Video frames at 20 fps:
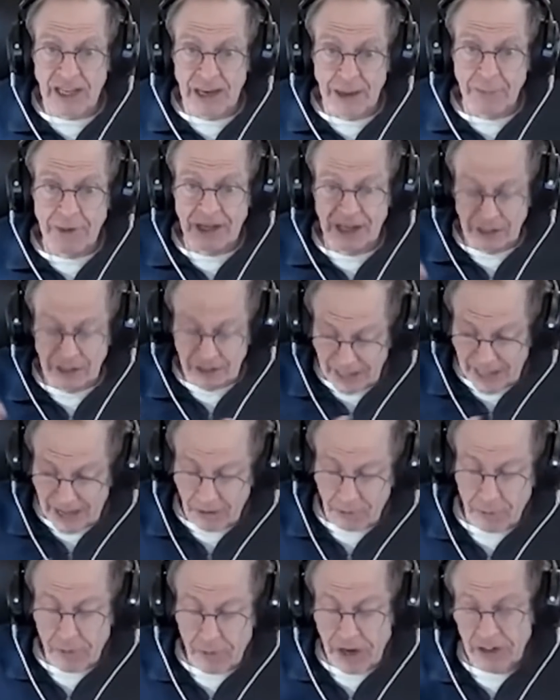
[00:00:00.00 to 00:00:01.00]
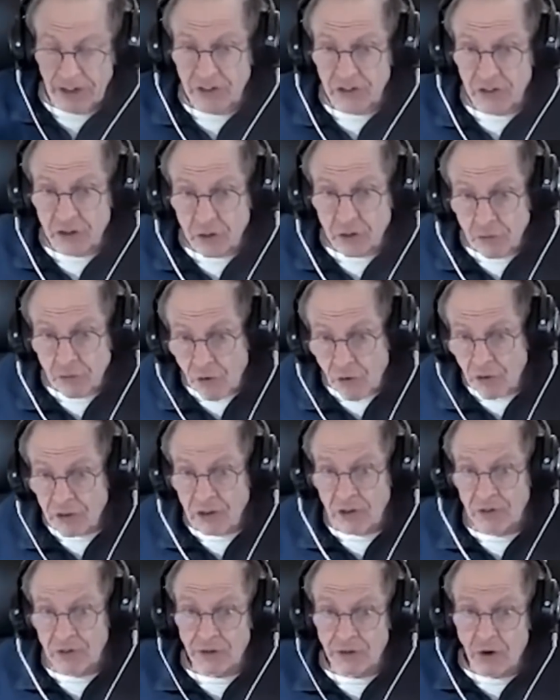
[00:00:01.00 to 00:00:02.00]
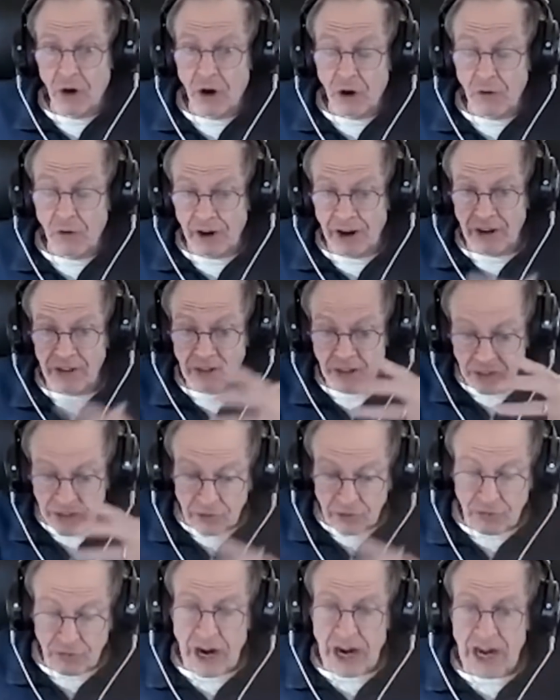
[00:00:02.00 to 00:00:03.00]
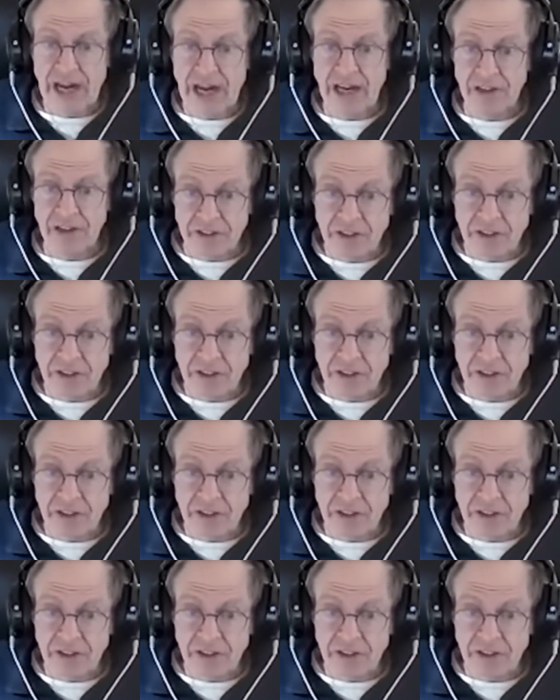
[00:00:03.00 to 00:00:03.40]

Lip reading: I mean, it allowed prices to fall rather than rise.